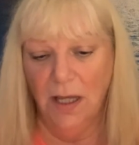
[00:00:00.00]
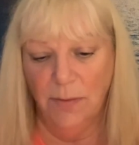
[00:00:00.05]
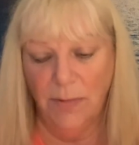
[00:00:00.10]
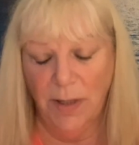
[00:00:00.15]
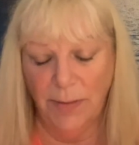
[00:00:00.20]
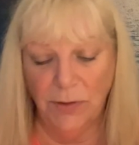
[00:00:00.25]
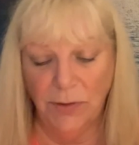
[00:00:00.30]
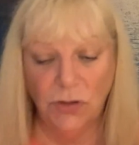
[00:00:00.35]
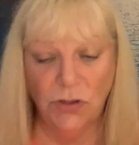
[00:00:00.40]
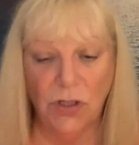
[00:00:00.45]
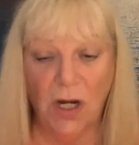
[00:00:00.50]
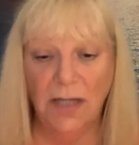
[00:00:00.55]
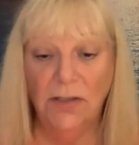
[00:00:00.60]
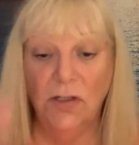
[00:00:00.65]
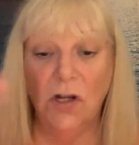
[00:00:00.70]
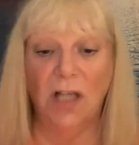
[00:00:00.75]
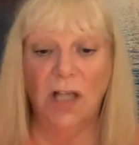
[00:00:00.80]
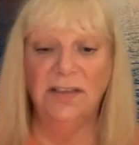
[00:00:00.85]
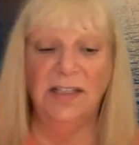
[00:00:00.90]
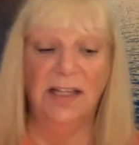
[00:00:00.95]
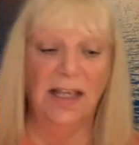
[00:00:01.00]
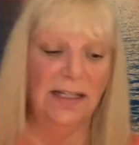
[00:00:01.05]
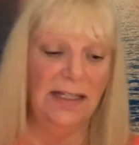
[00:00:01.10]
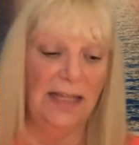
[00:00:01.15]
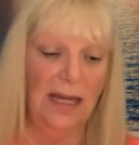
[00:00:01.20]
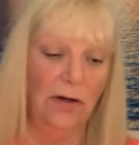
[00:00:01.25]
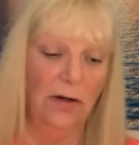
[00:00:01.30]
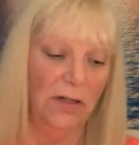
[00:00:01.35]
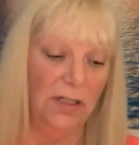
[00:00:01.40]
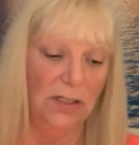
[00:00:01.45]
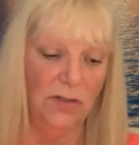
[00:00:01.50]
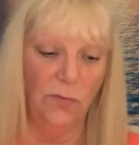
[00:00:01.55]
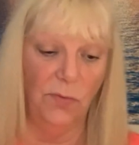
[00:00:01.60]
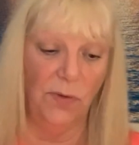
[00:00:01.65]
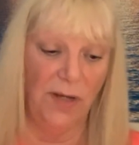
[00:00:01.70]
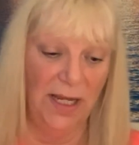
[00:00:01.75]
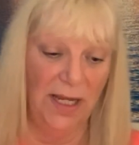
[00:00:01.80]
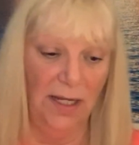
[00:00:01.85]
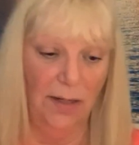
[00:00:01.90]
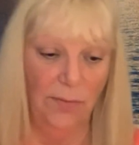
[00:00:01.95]
Maybe you're trying not to get carried
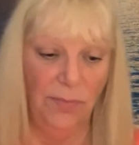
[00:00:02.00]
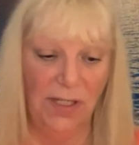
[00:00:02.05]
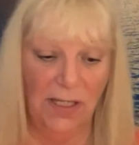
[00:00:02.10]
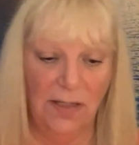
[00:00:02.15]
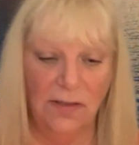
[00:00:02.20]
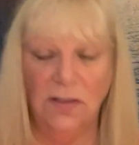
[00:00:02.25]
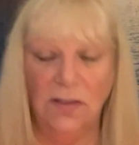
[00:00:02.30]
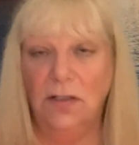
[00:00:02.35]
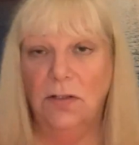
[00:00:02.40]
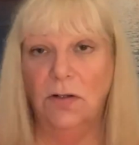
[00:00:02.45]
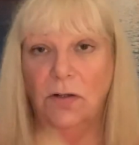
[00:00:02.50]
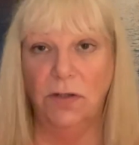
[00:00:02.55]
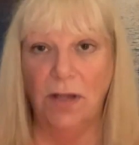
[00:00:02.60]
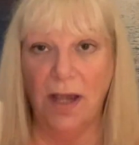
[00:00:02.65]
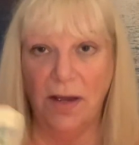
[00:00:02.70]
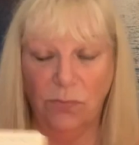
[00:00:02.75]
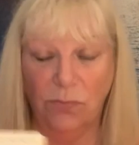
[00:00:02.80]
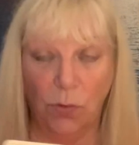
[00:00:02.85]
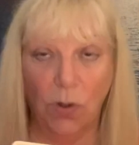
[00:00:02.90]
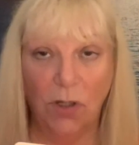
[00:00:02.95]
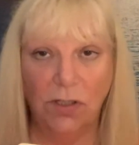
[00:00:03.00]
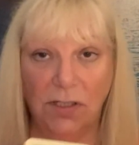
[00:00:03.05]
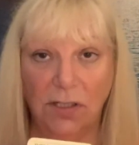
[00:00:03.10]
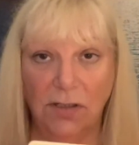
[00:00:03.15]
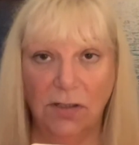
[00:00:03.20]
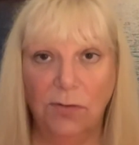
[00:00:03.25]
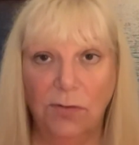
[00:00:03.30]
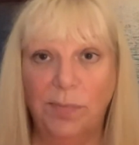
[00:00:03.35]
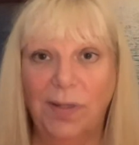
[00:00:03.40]
away because, you know, you have work to do.